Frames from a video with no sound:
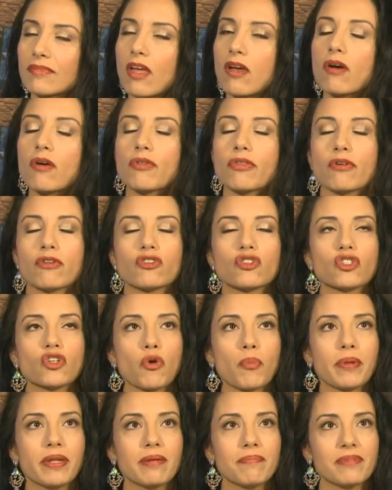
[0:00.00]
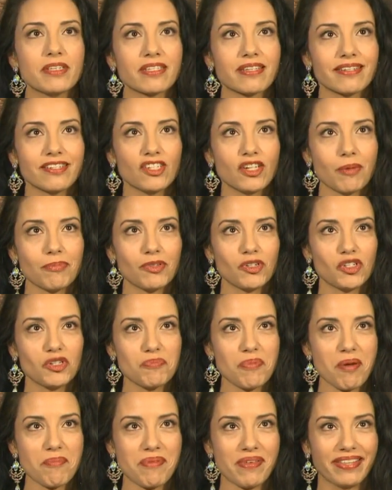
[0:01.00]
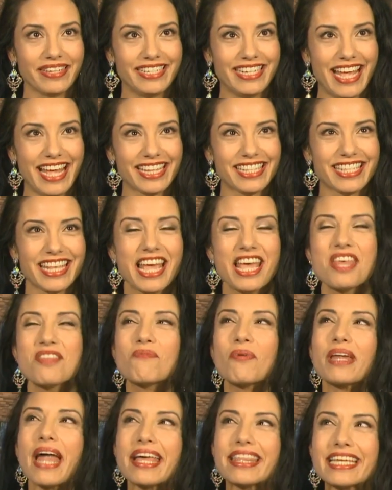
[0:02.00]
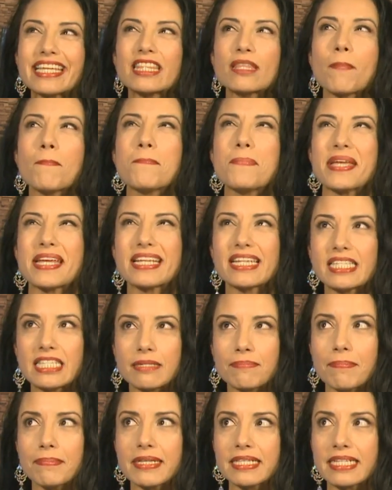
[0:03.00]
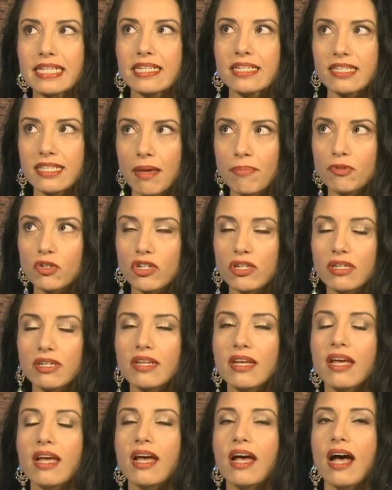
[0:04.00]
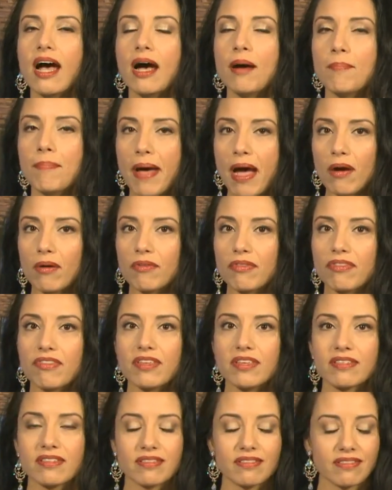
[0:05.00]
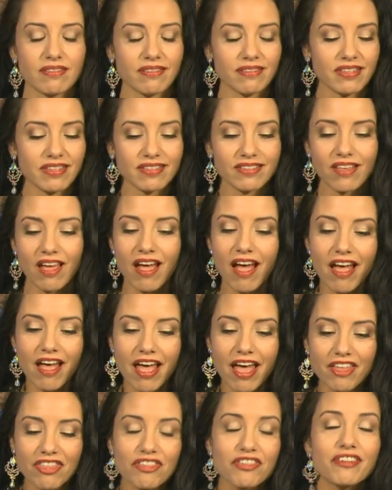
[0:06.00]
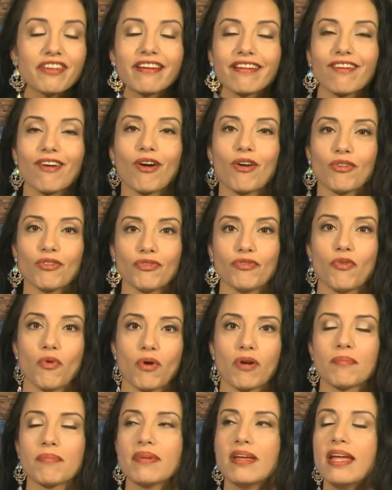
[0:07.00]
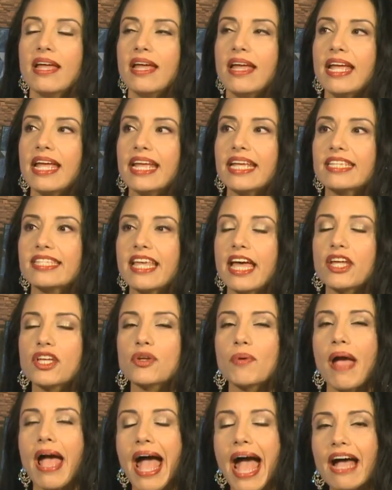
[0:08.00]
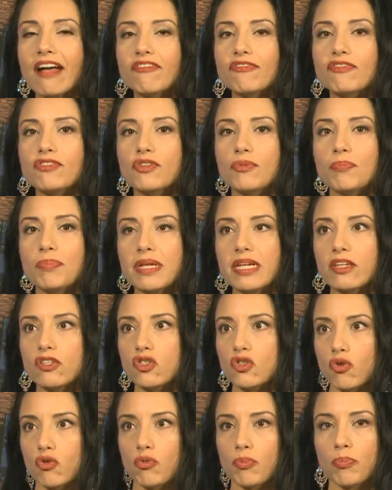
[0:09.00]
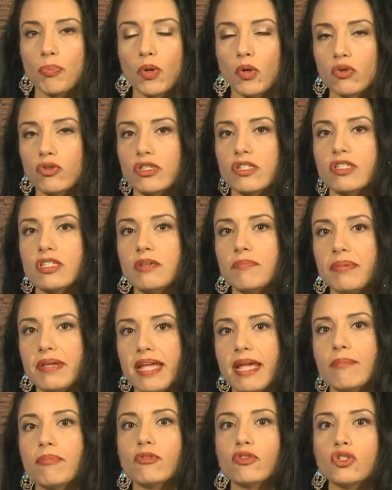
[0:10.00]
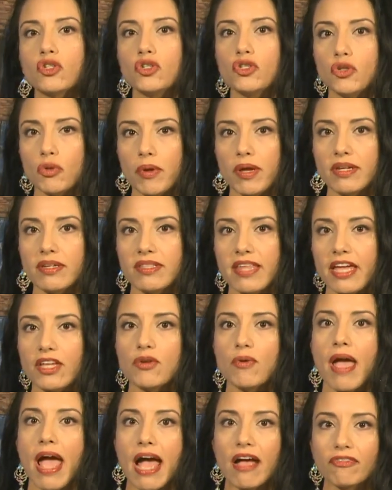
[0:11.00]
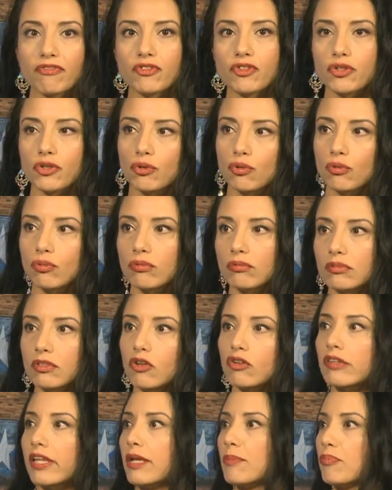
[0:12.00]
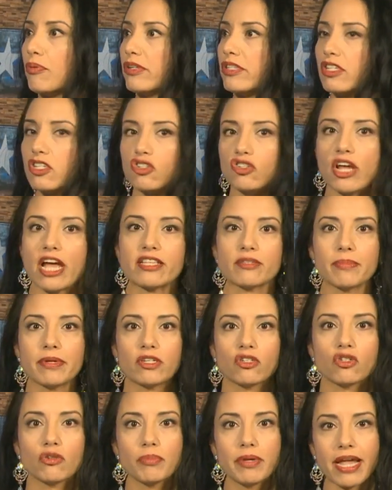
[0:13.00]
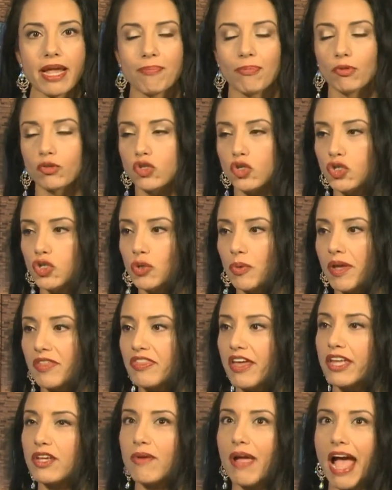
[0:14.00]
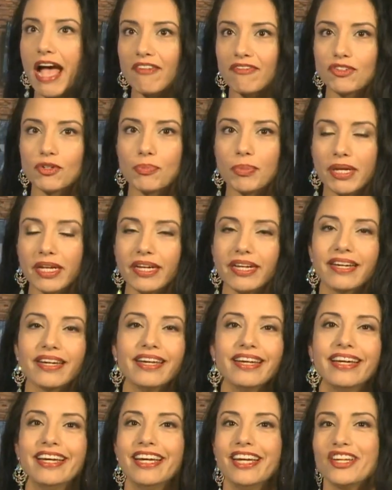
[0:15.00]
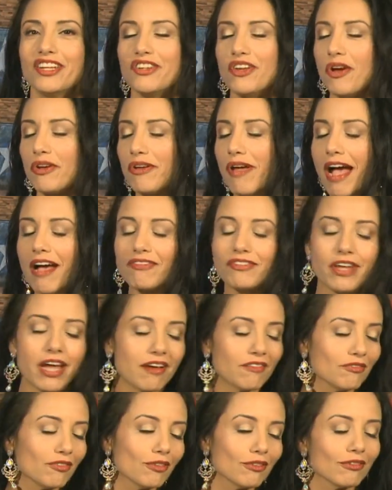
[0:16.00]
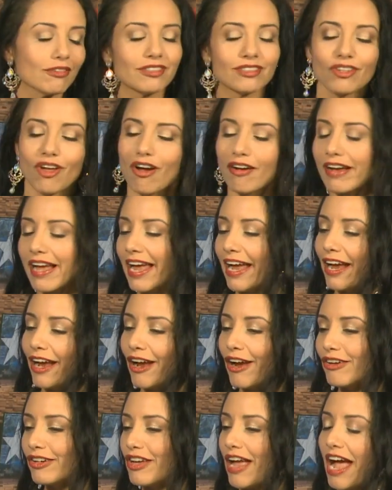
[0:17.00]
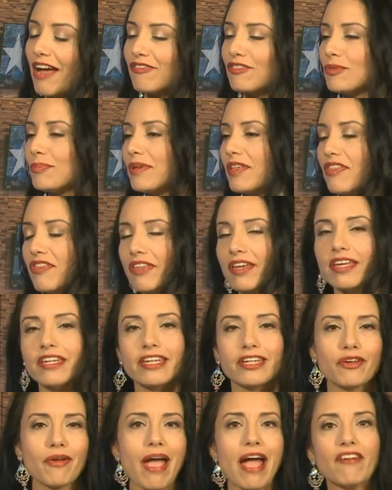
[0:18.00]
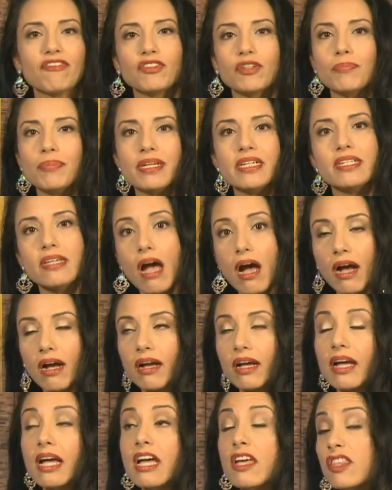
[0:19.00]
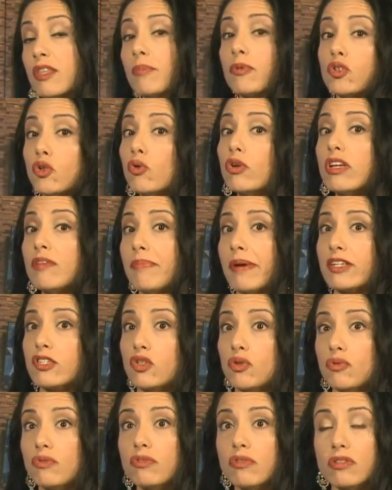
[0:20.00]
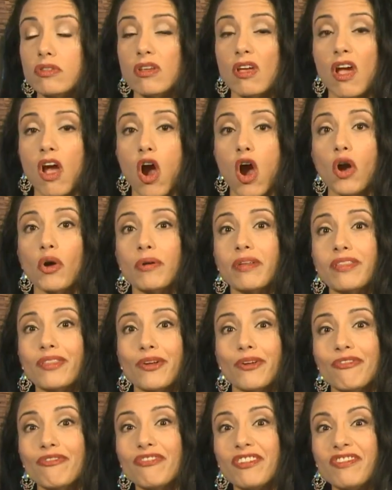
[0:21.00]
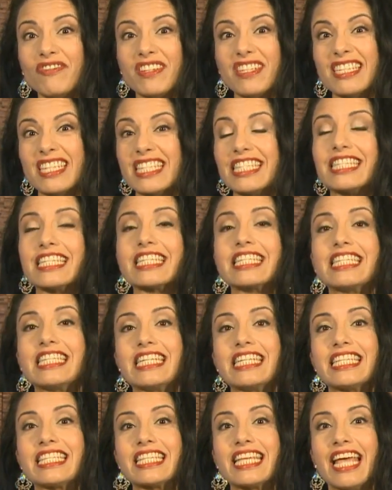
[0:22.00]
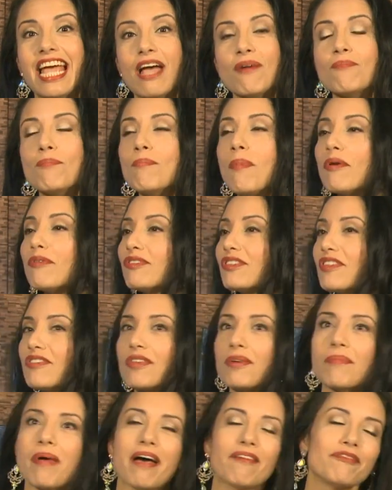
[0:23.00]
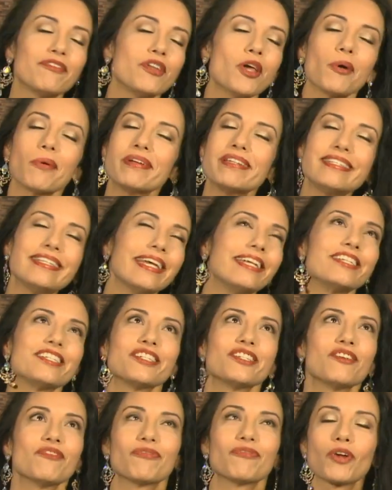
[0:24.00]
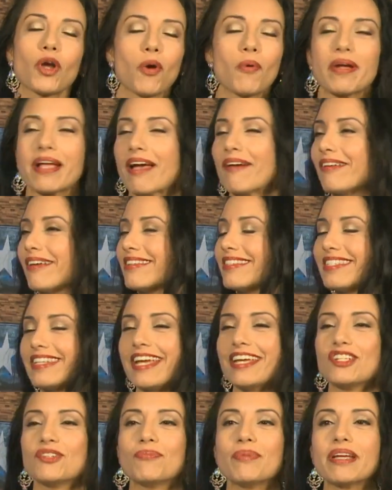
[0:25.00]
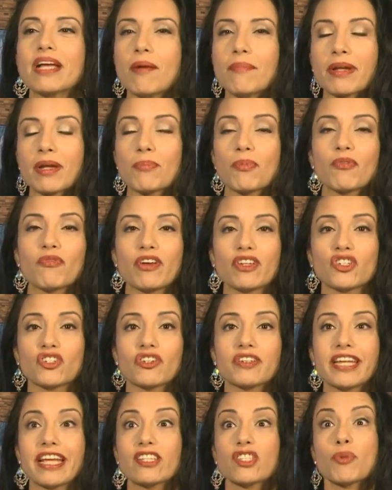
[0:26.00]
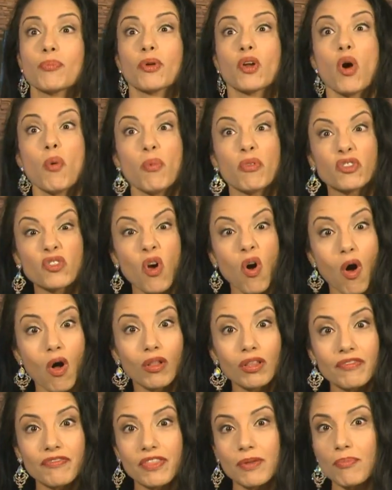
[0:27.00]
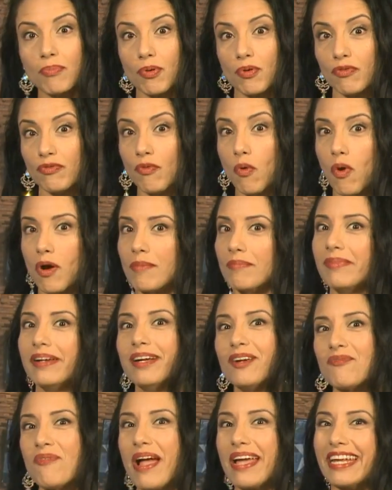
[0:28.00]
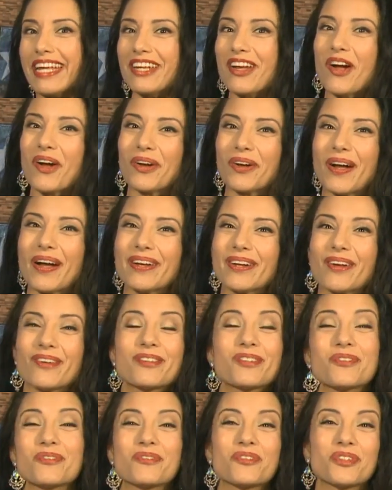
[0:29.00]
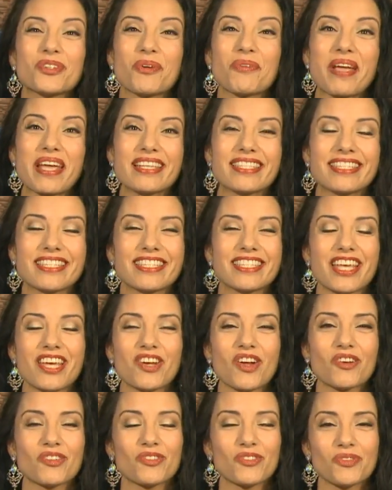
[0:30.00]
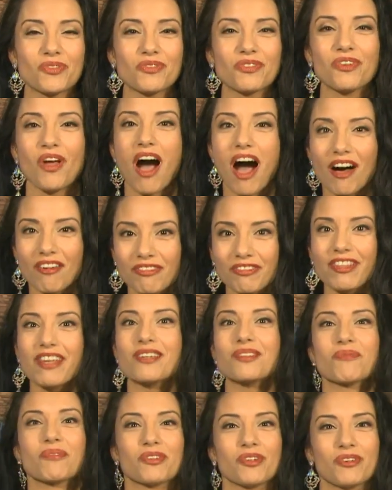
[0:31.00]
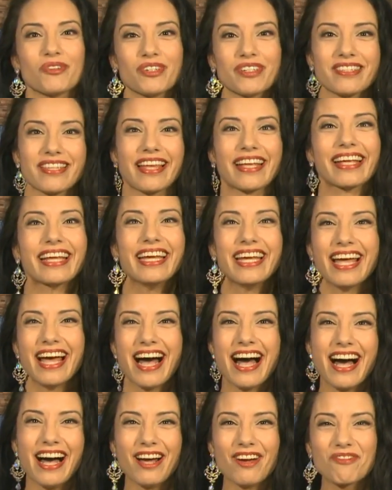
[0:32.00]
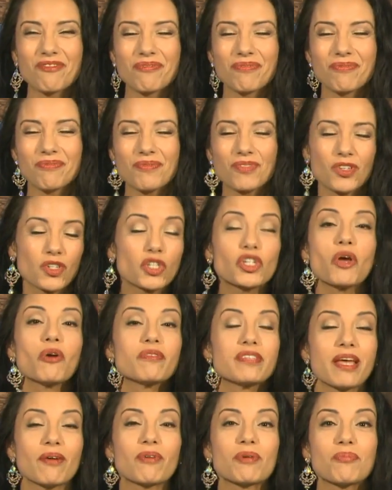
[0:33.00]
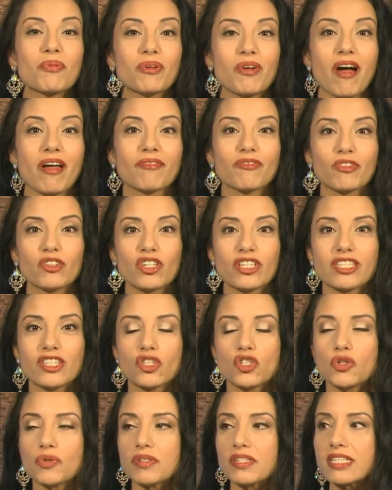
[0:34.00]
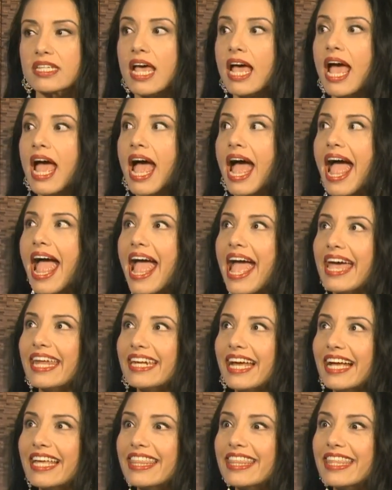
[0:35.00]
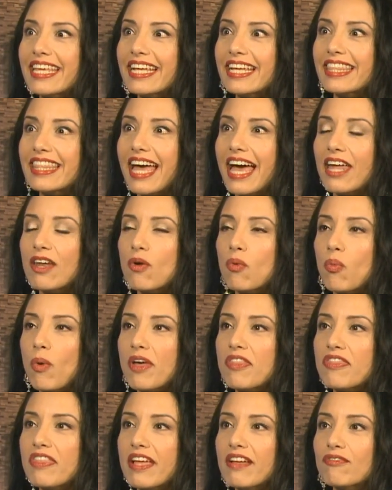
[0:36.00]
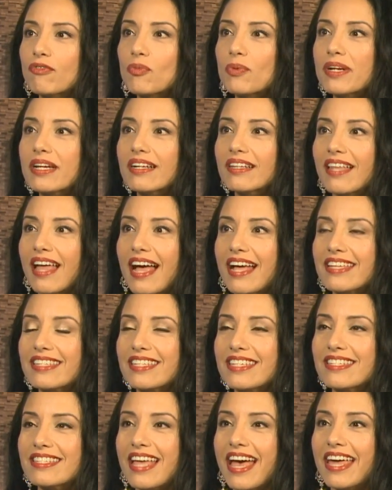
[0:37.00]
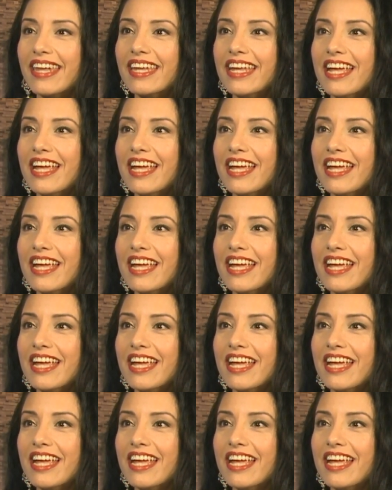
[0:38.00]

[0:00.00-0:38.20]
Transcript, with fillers: oh, there's so many misconceptions about belly dance. What I think the biggest misconception about this this ethnic art form is that you have to be a certain person to be able to do it. That you have to look like Princess Jasmine to be able to do it. That you have to be, you know, you have to have long hair, and you have to be thin, and you have to be young. The majority of my students are in their 50s and 60s most of them have no intention of going out on stage and becoming a professional dancer, but almost all of them perform, right, in our, in our student showcases and our student haflas, which are just like uh, shows that we put on for just the students. And I think that what they've realized is that